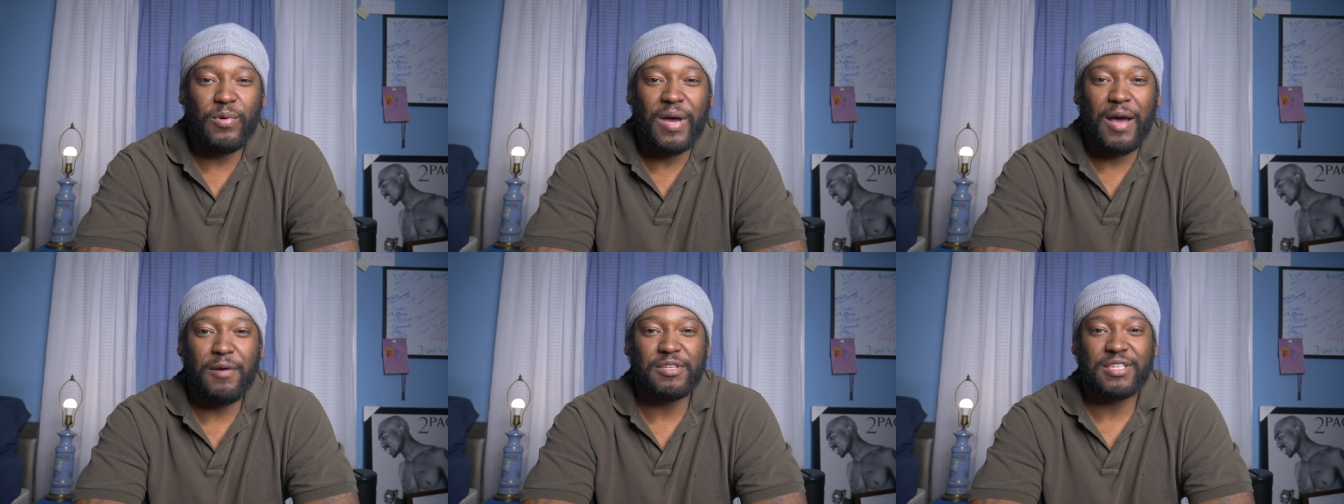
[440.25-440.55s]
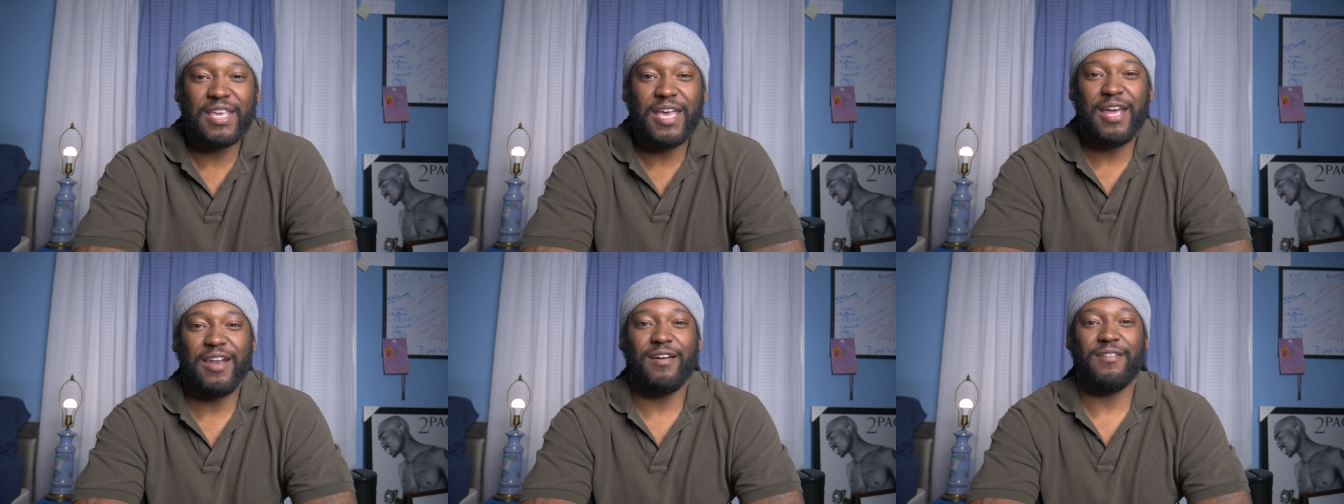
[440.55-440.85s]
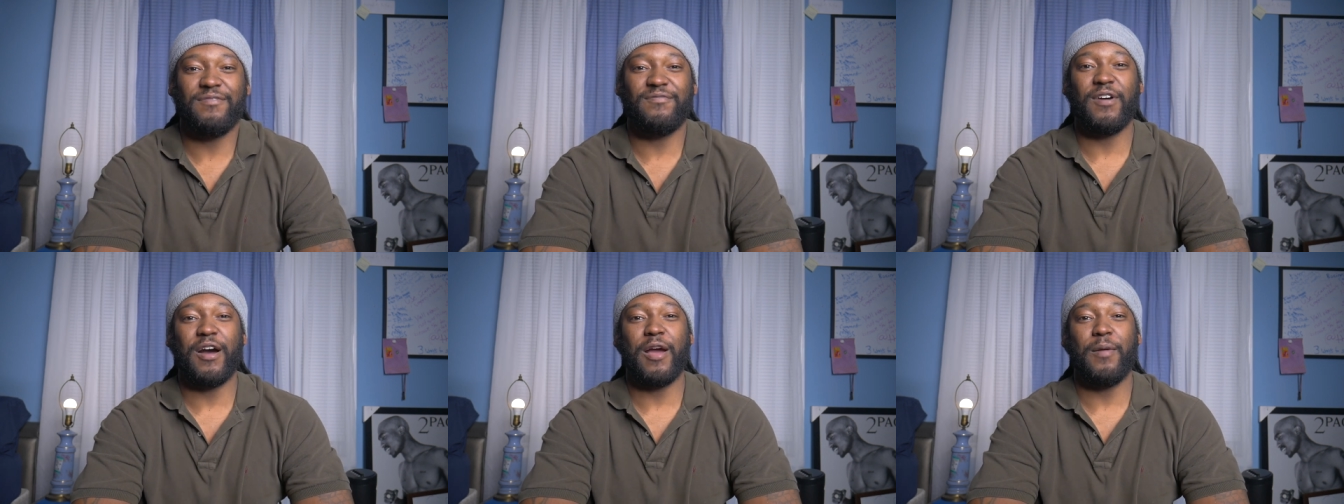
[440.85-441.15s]
I was kind
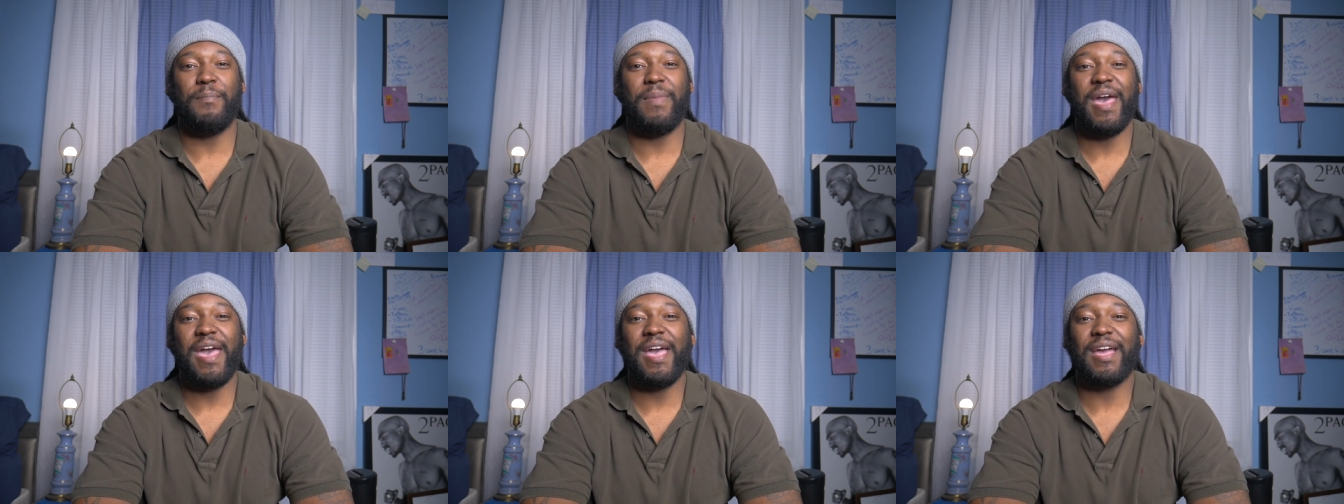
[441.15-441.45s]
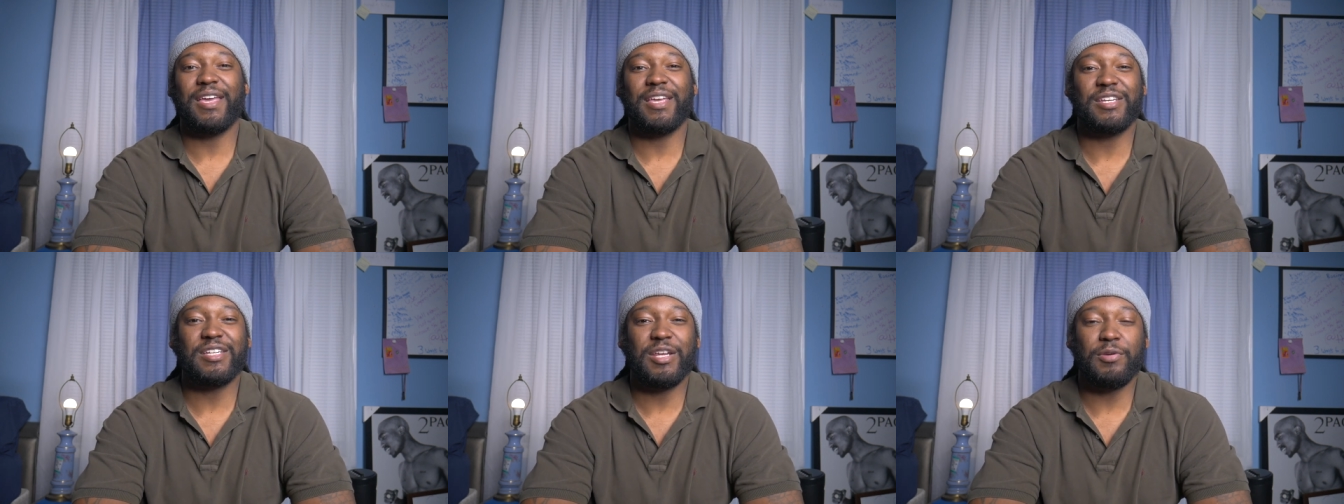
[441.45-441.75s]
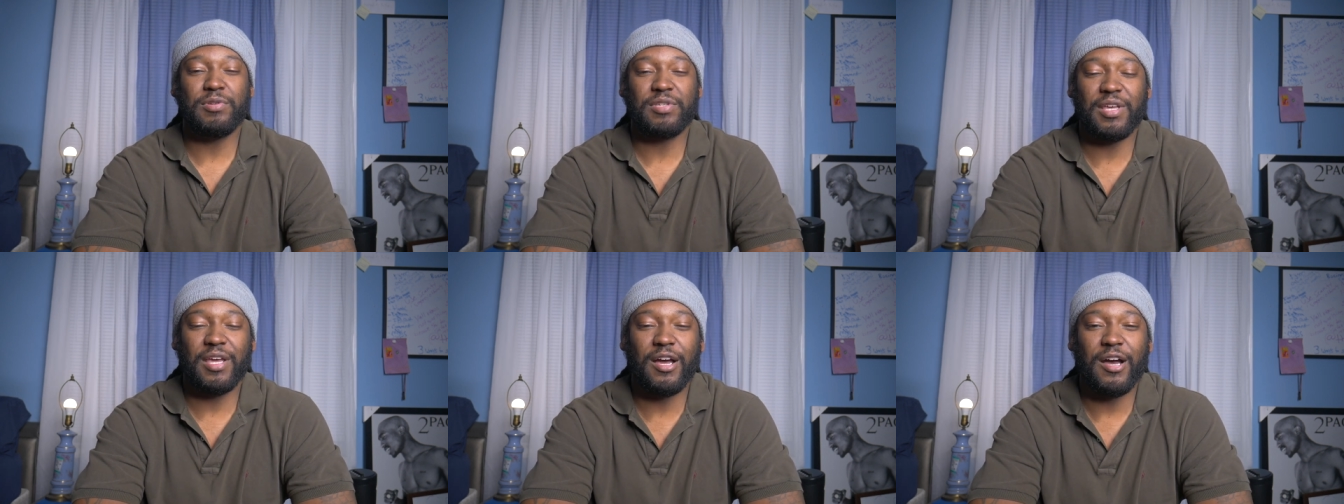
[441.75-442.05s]
of far back and she
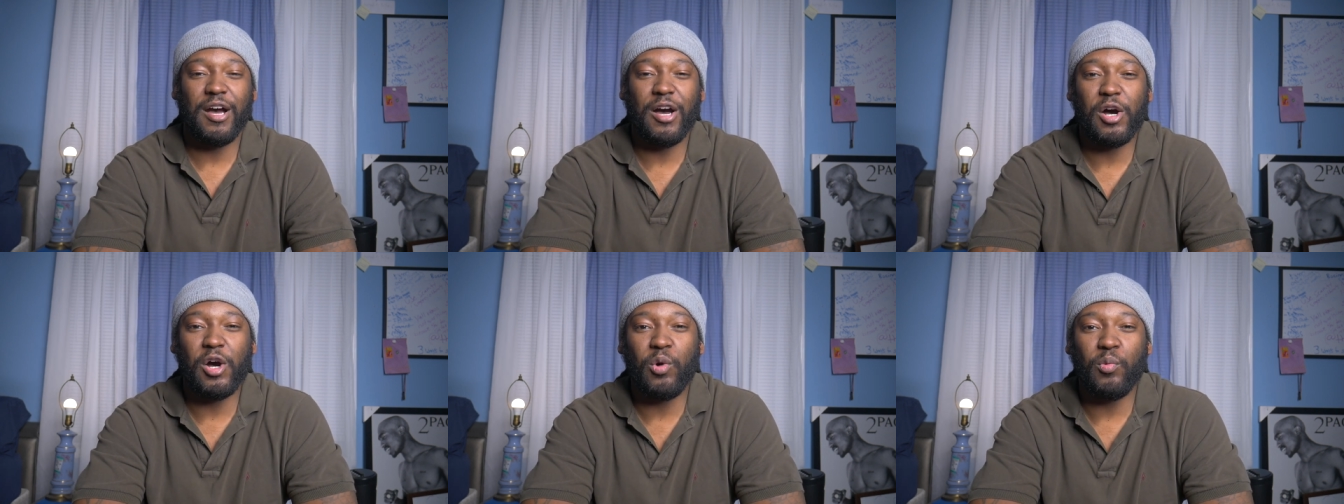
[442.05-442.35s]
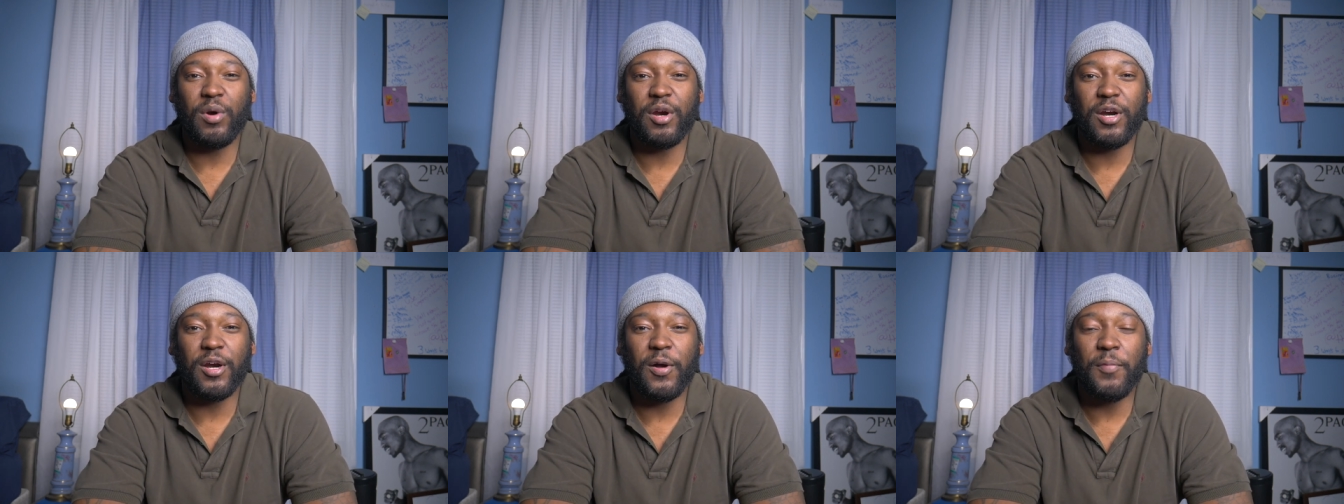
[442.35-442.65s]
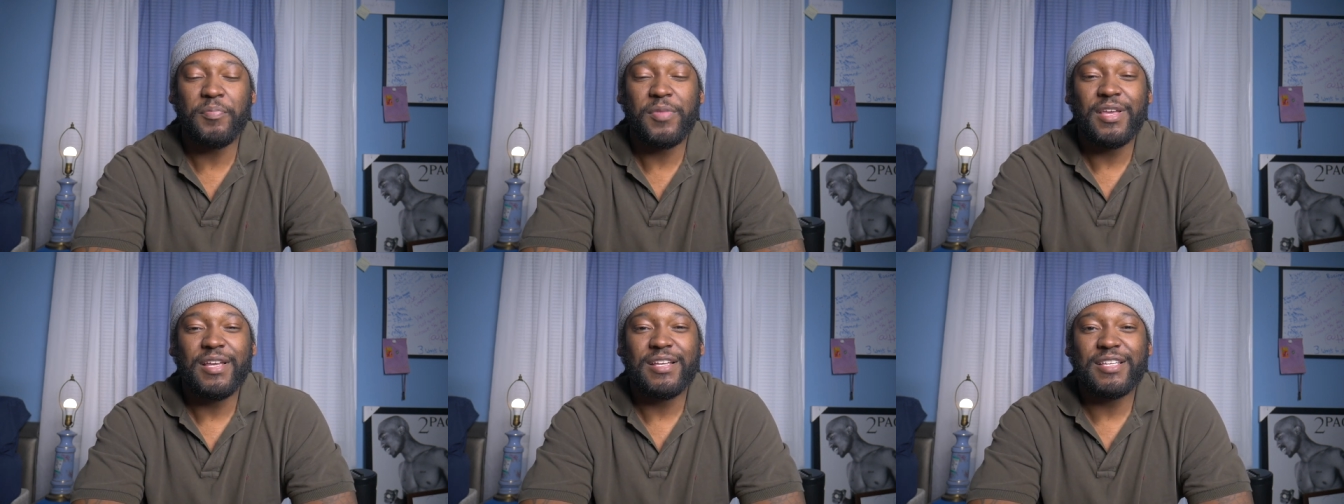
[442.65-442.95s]
was in her own
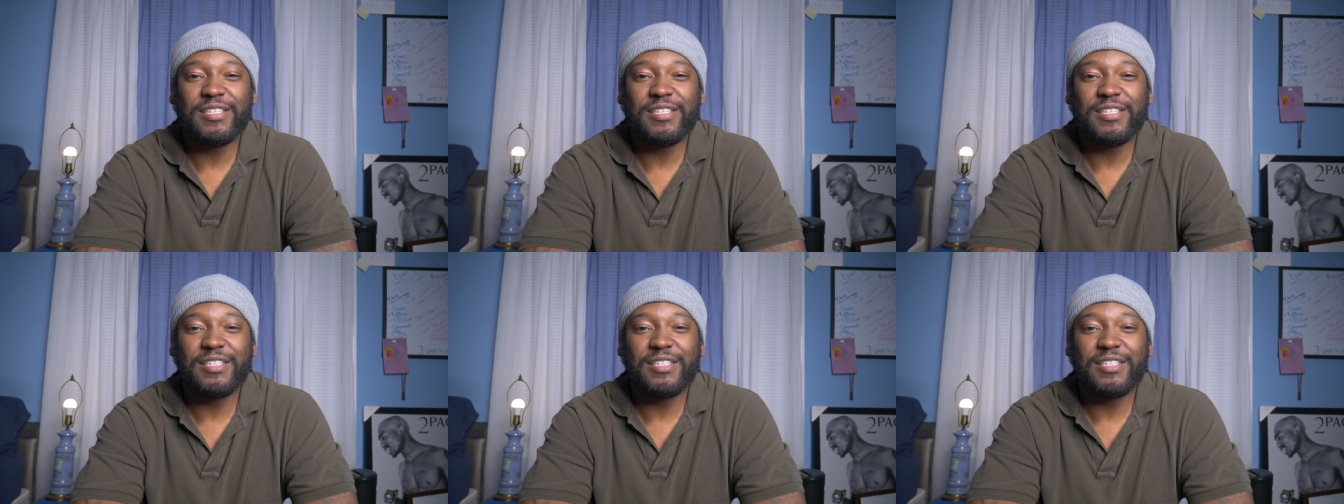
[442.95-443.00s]
world.